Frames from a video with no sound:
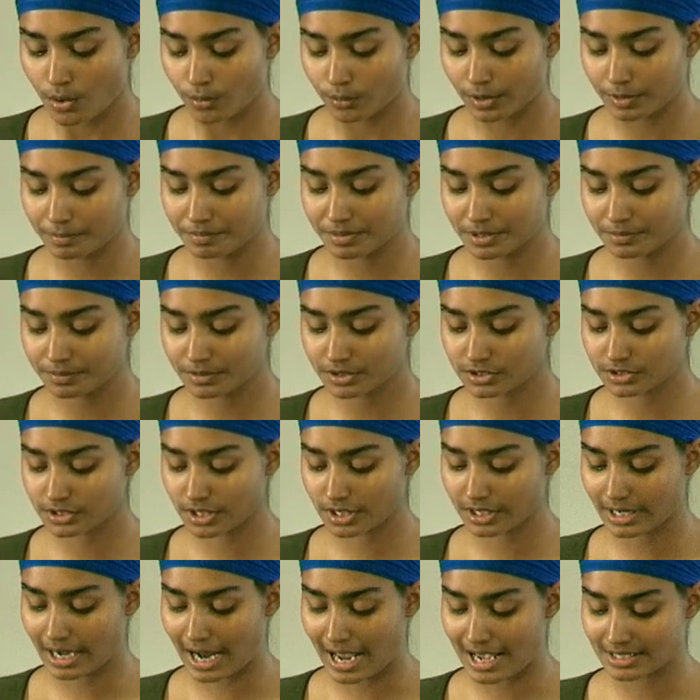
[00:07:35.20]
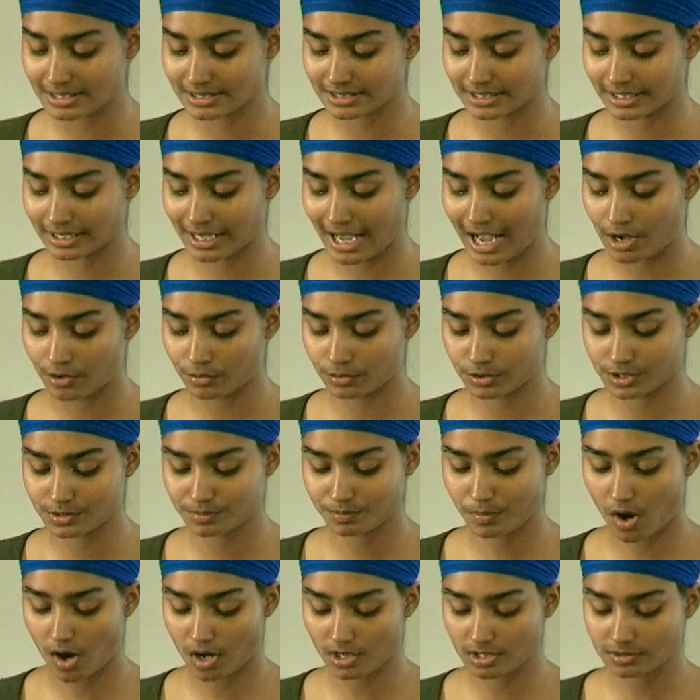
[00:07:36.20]
When people started asking how it was
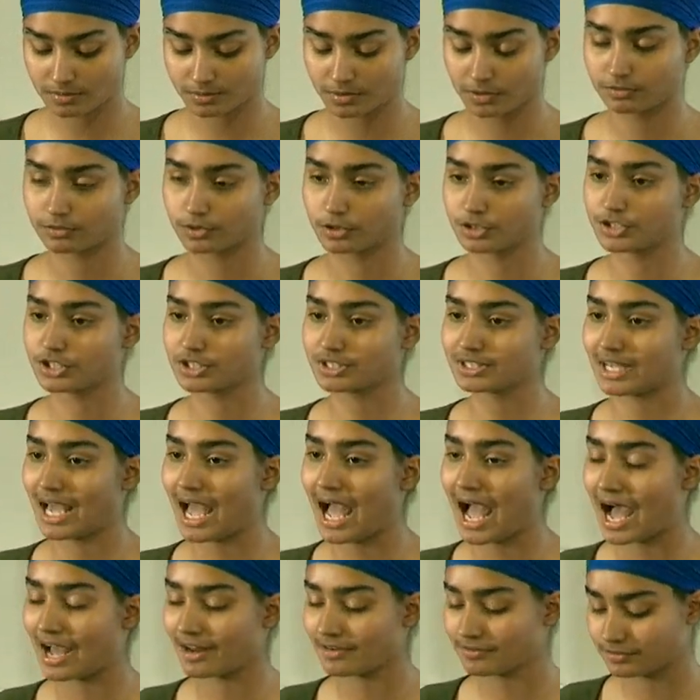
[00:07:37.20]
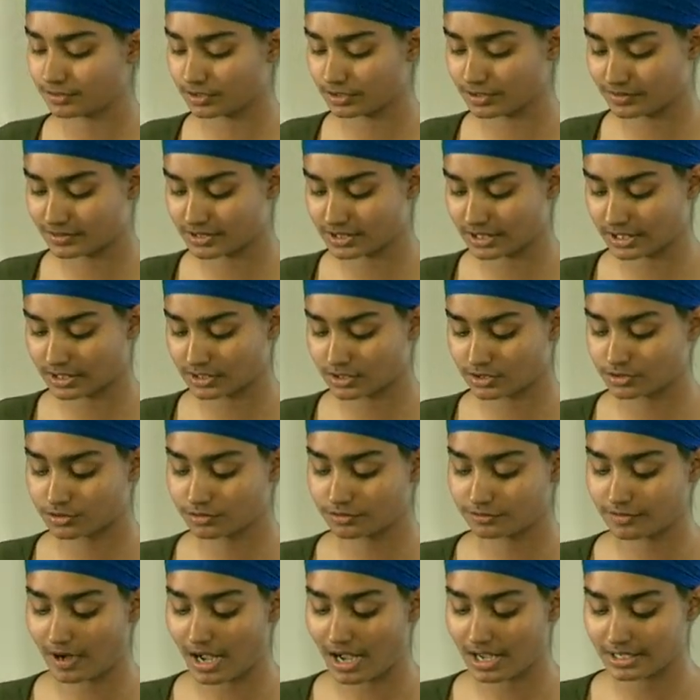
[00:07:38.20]
possible for just a handful of Sikhs to
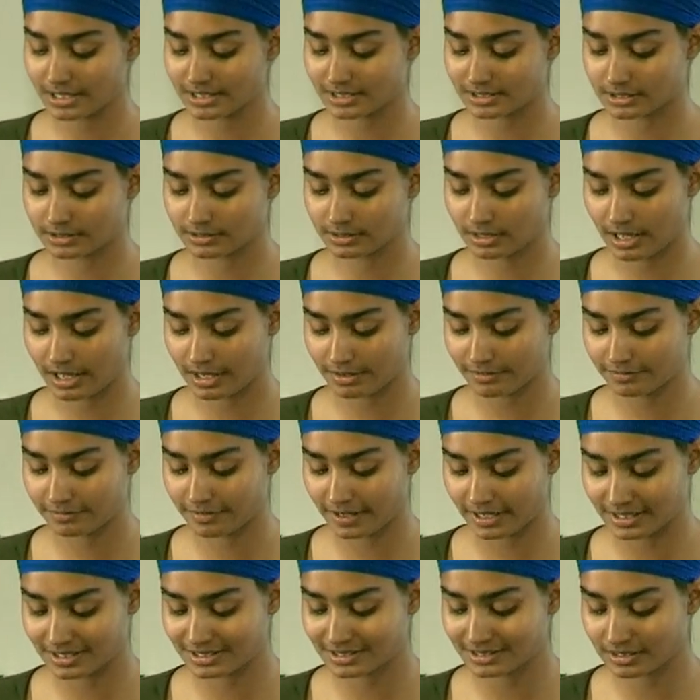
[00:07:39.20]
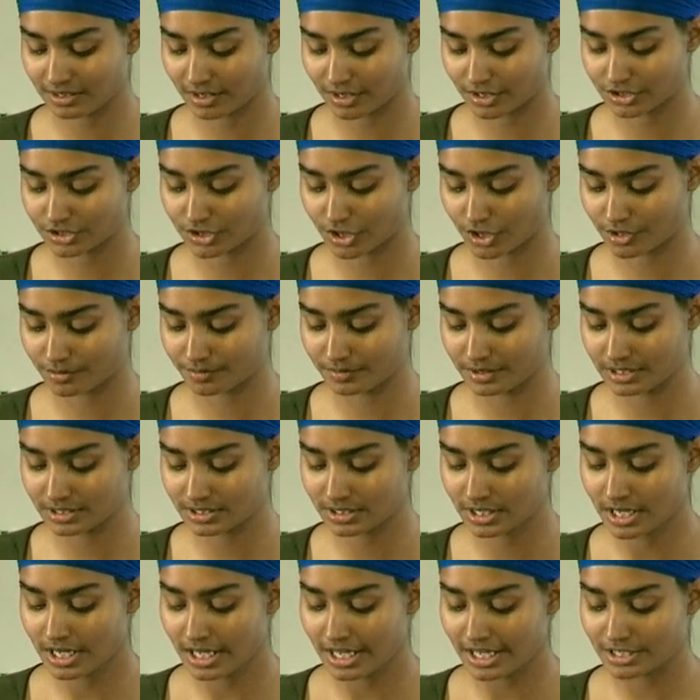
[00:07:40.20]
fight and face large armies
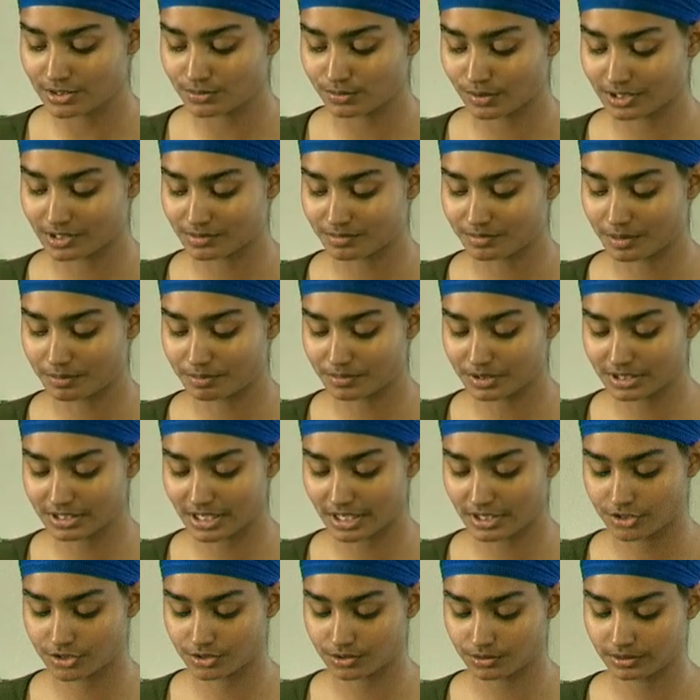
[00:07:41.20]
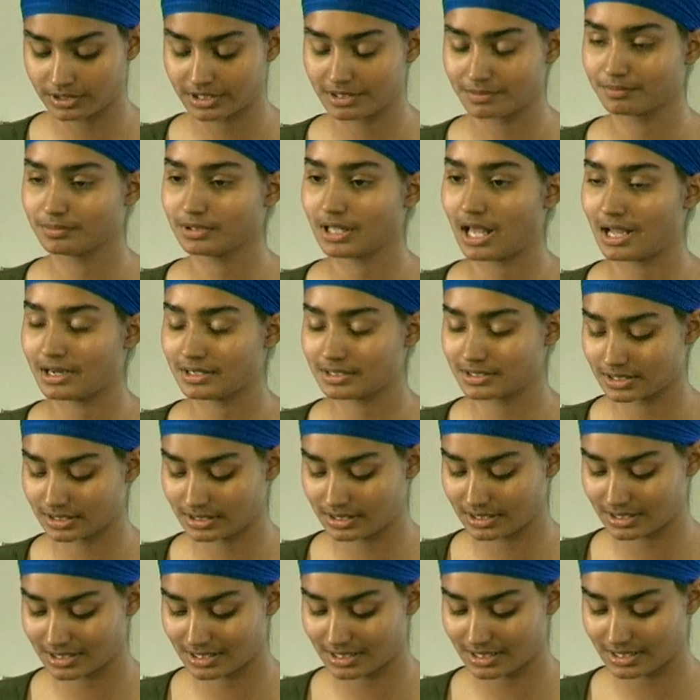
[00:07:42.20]
is when the Bubbers had truly implanted
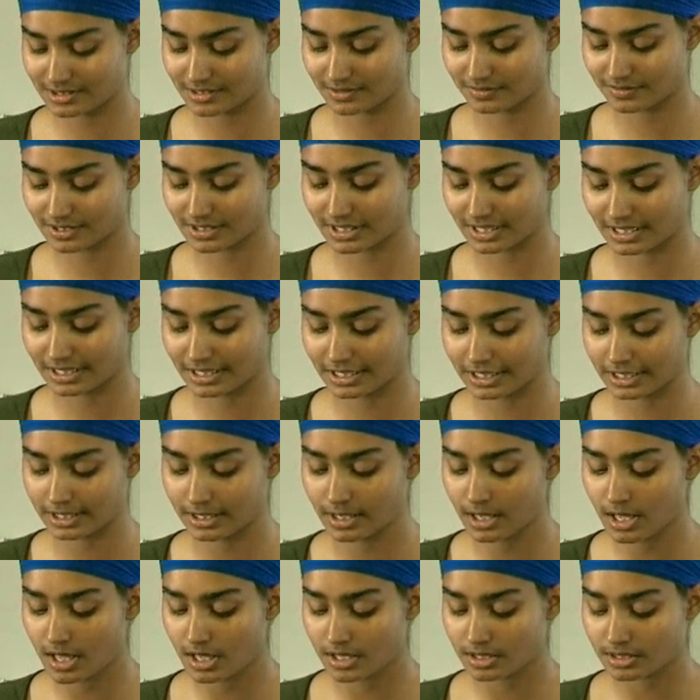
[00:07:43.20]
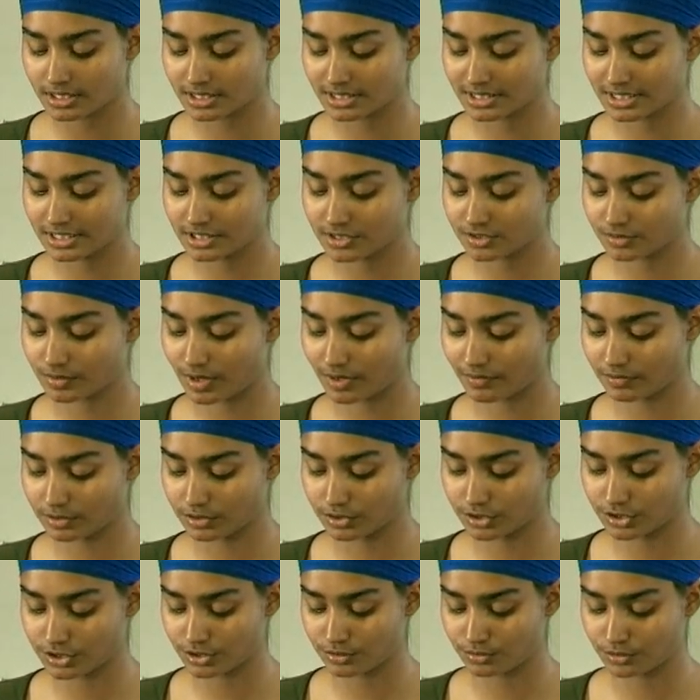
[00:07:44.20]
the seeds of Sikhi, the seeds of
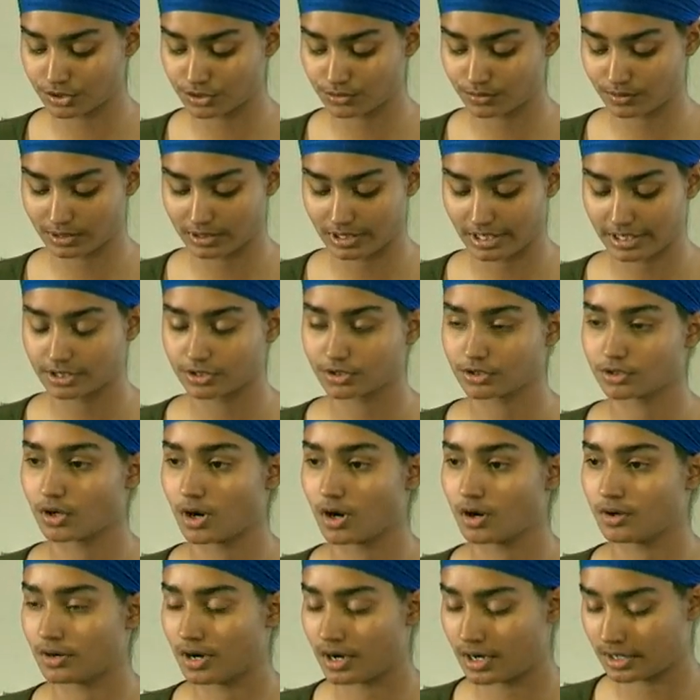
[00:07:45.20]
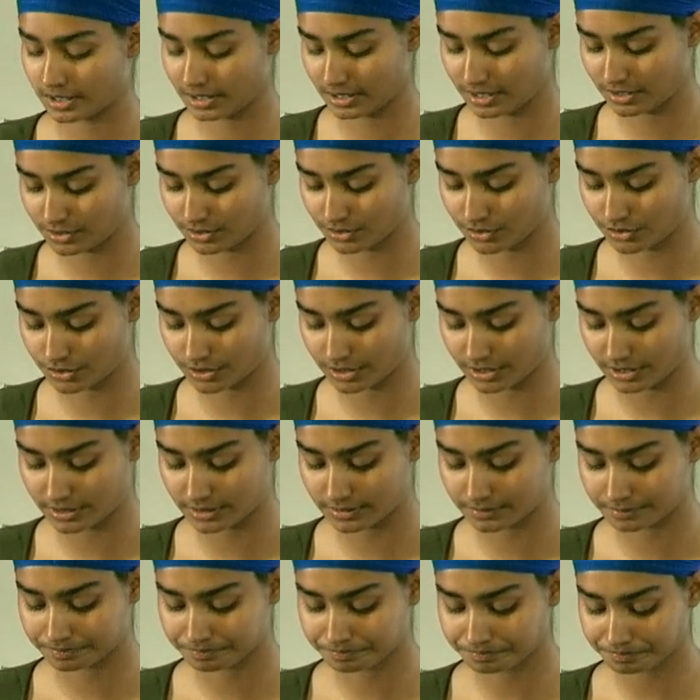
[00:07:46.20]
revolution, which would later grow on into
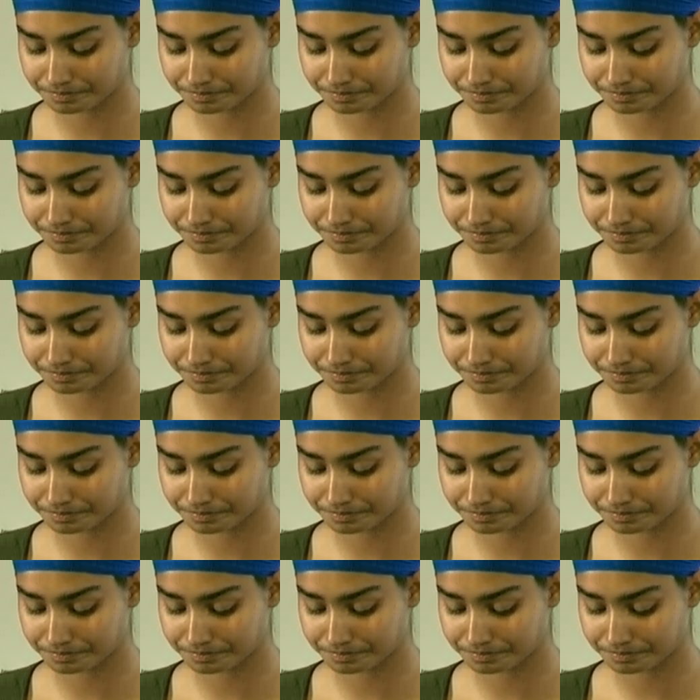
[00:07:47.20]
trees.